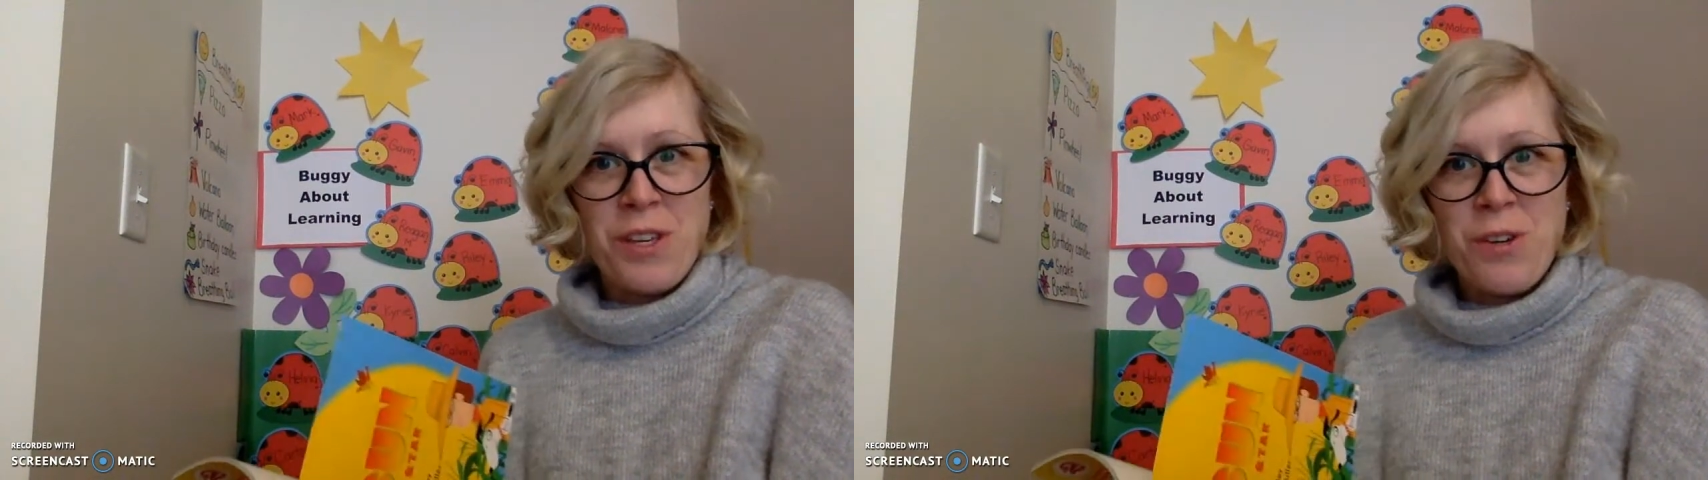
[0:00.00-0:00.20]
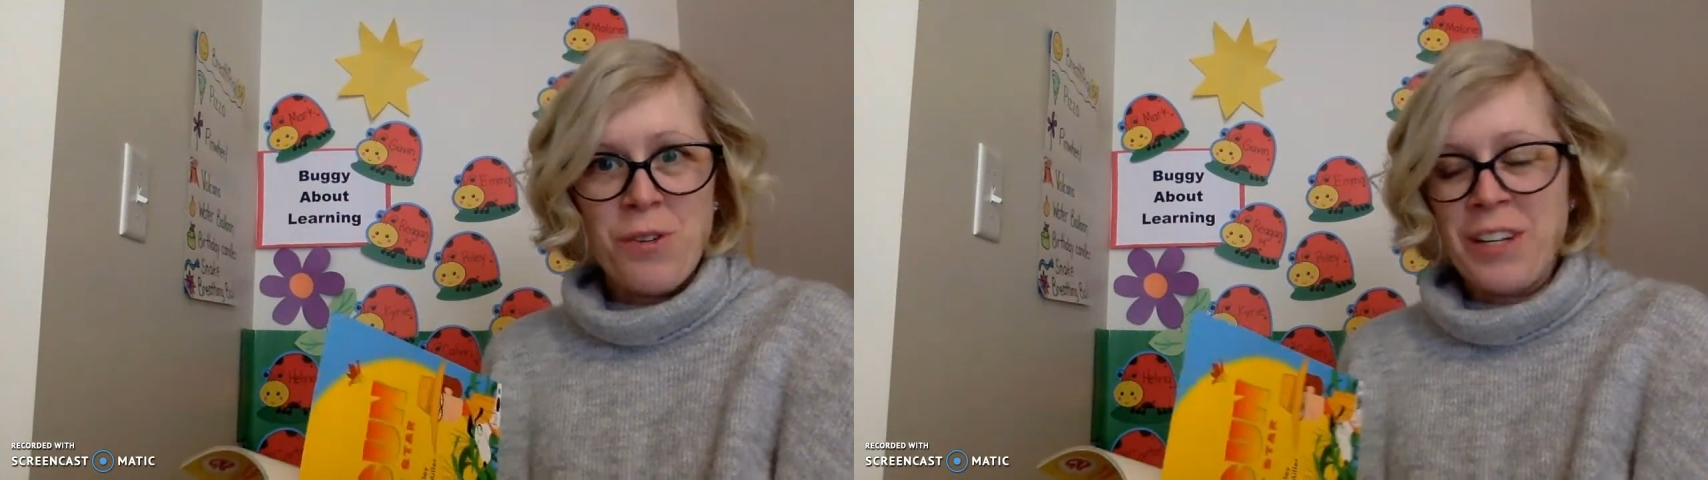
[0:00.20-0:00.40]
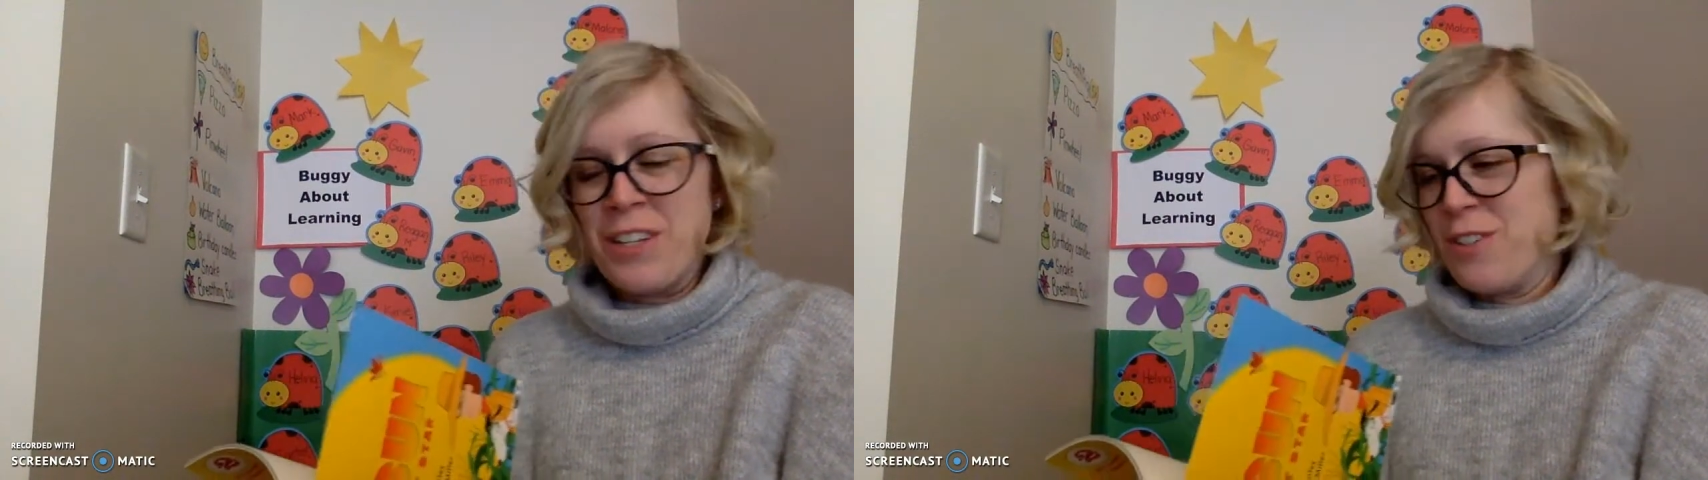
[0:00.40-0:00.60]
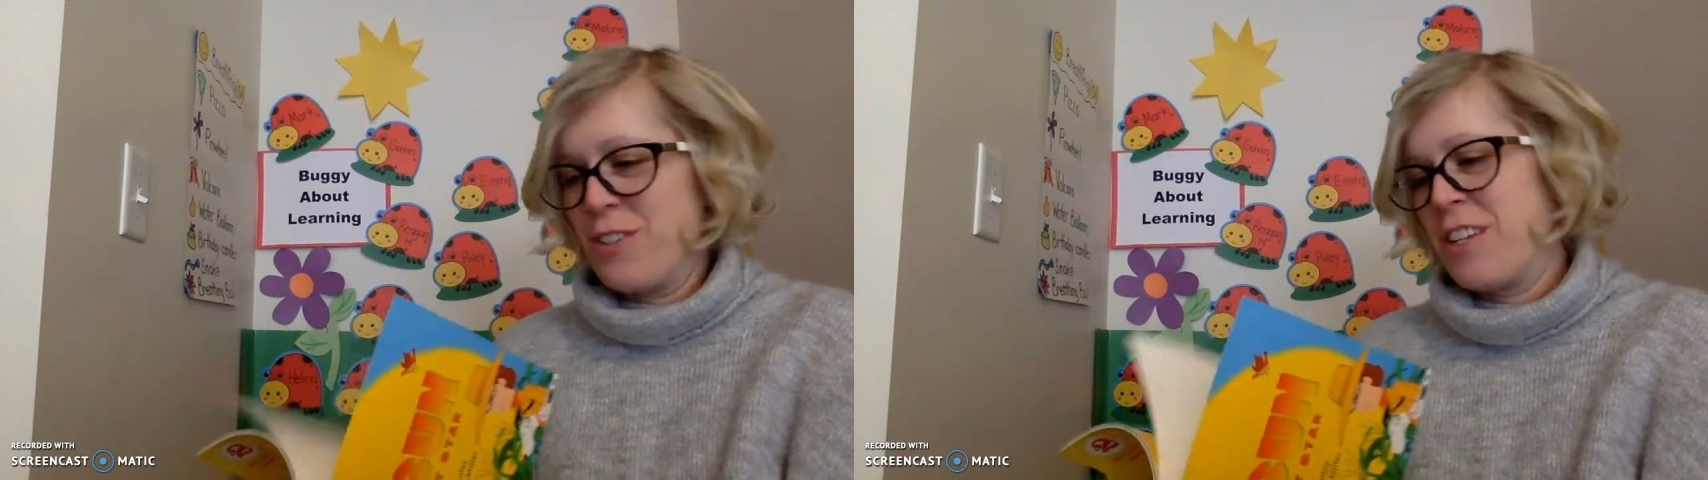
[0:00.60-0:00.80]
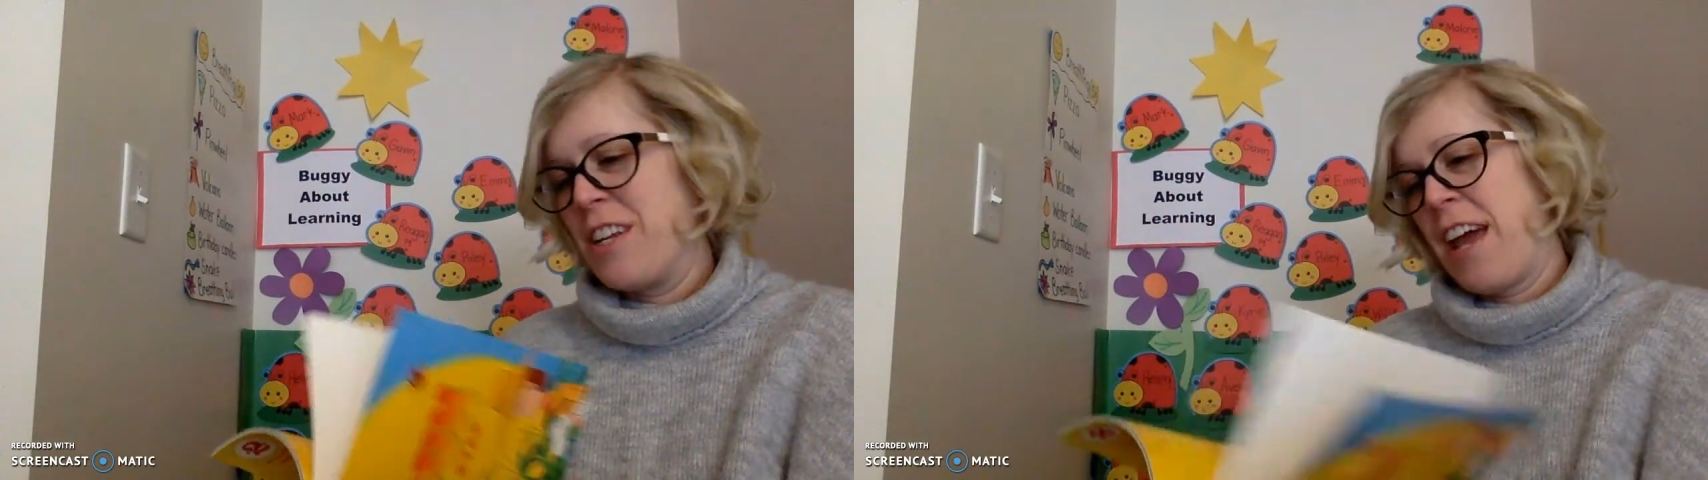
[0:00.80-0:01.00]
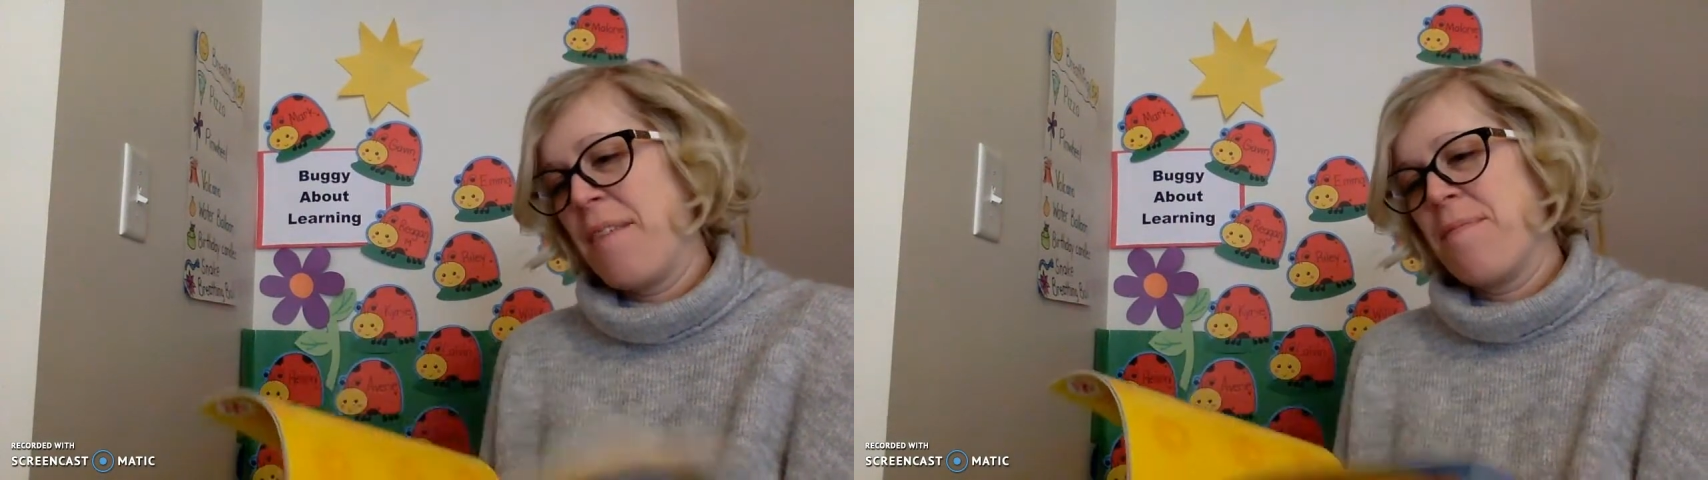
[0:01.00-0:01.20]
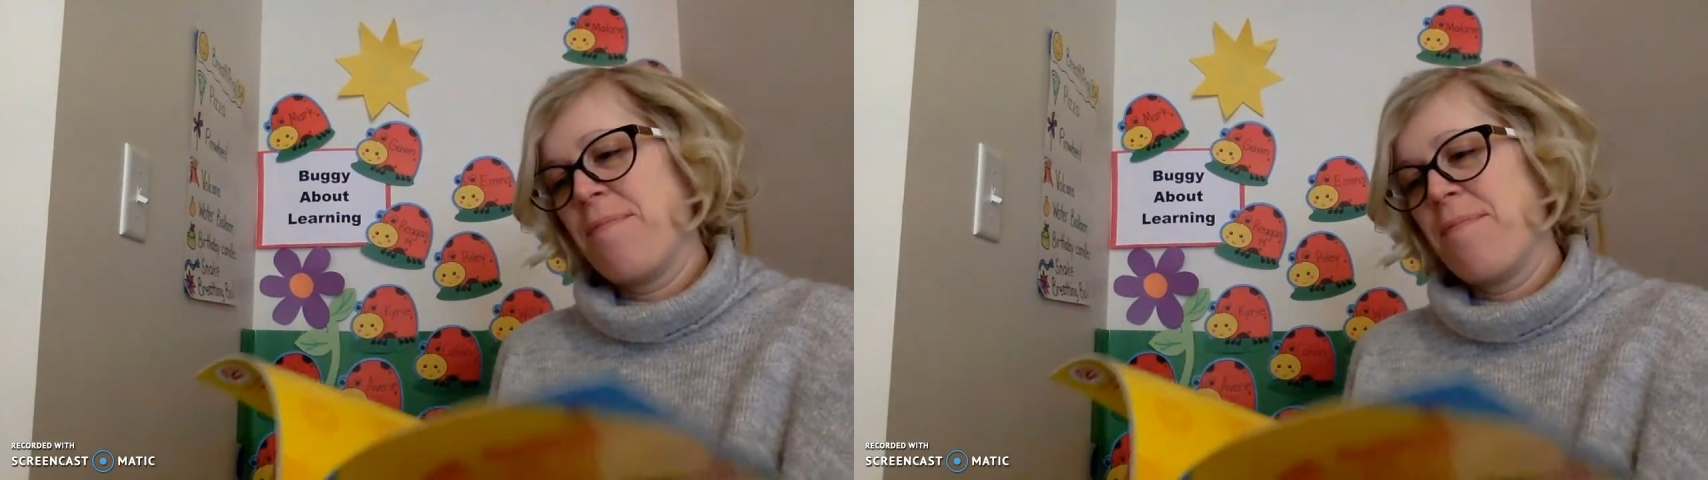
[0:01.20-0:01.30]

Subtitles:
you can do today.